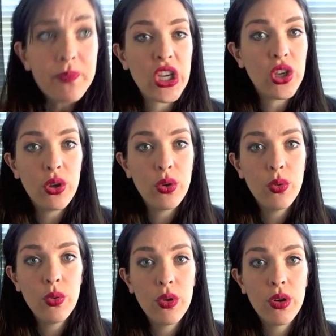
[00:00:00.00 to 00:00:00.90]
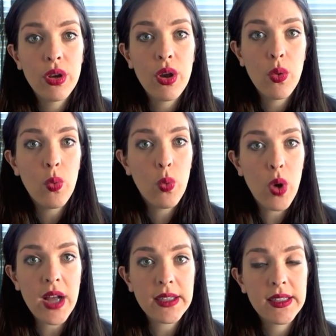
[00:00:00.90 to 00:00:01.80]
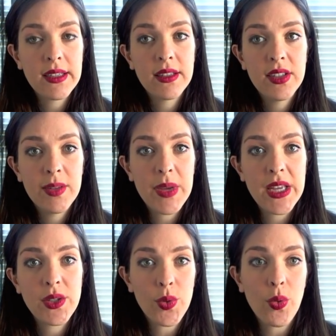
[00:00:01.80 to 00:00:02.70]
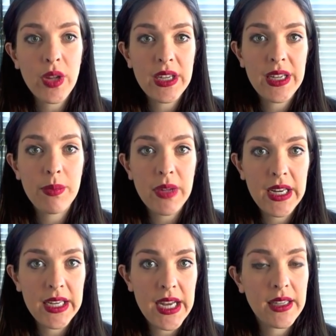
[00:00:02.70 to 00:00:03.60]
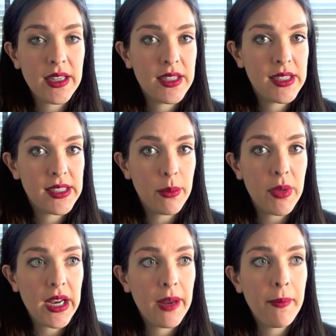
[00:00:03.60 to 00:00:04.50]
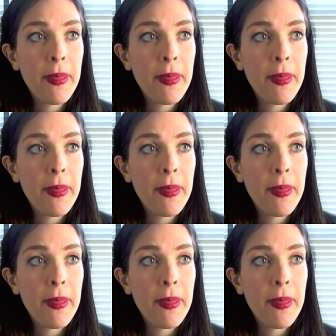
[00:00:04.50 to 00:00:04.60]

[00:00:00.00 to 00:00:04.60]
You want to be solely, deeply connected to somebody.